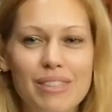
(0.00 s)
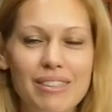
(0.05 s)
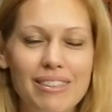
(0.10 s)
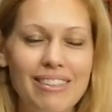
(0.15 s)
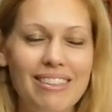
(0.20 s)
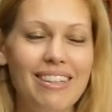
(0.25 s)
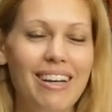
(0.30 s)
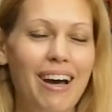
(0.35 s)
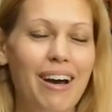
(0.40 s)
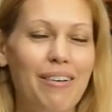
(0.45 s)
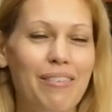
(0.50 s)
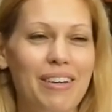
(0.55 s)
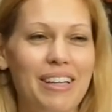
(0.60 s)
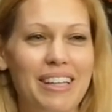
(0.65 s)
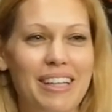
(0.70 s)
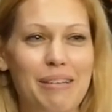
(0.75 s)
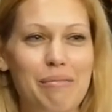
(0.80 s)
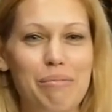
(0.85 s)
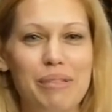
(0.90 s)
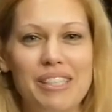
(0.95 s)
not
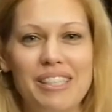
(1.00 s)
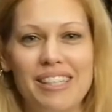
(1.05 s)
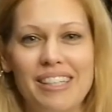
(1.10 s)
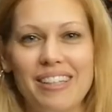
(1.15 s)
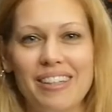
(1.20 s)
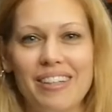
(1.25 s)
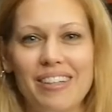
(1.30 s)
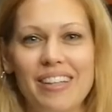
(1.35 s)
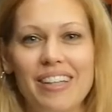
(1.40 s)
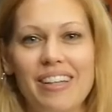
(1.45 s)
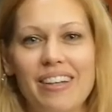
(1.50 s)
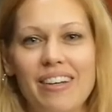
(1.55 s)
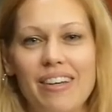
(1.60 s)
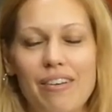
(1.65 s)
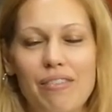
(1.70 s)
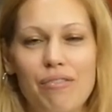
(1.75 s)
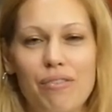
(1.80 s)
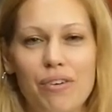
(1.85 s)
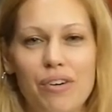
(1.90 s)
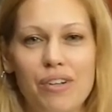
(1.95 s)
really particularly looking
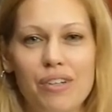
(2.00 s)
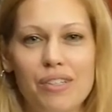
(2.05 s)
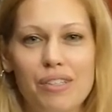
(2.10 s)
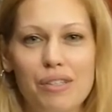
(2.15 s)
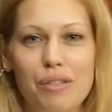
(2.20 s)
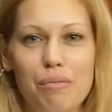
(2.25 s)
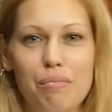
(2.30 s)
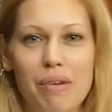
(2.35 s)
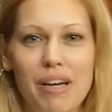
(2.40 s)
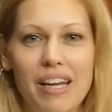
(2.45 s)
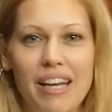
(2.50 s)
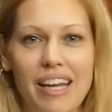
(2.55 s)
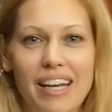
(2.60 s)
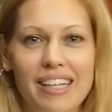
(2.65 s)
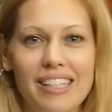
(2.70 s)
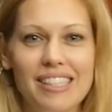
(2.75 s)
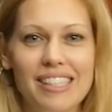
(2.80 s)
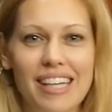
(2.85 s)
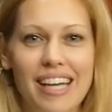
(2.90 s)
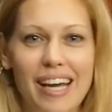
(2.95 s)
forward to my
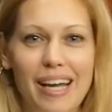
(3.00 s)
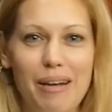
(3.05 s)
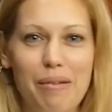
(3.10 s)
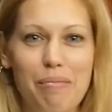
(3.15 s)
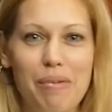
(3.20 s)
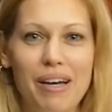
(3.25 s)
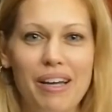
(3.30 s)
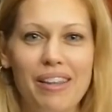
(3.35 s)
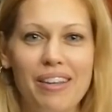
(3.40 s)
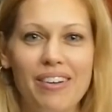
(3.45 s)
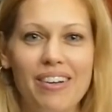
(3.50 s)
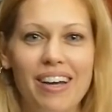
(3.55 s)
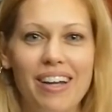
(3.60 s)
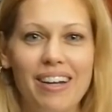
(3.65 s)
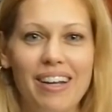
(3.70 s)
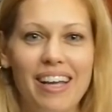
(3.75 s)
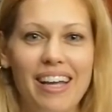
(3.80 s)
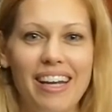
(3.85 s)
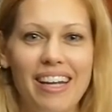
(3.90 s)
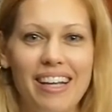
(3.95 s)
next enema. They're kind
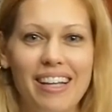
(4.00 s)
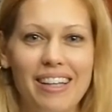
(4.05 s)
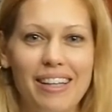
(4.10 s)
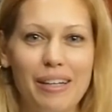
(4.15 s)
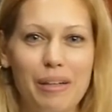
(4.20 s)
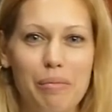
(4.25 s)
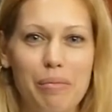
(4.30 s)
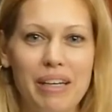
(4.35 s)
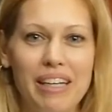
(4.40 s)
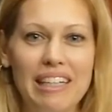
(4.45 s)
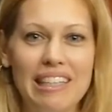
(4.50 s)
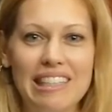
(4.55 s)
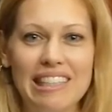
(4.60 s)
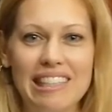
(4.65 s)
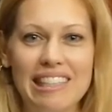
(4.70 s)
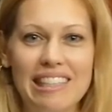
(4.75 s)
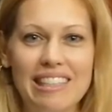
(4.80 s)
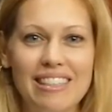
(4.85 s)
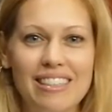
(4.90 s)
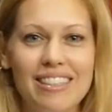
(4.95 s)
of getting a little bit
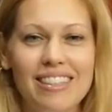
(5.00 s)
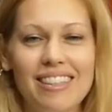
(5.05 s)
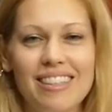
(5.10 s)
mm,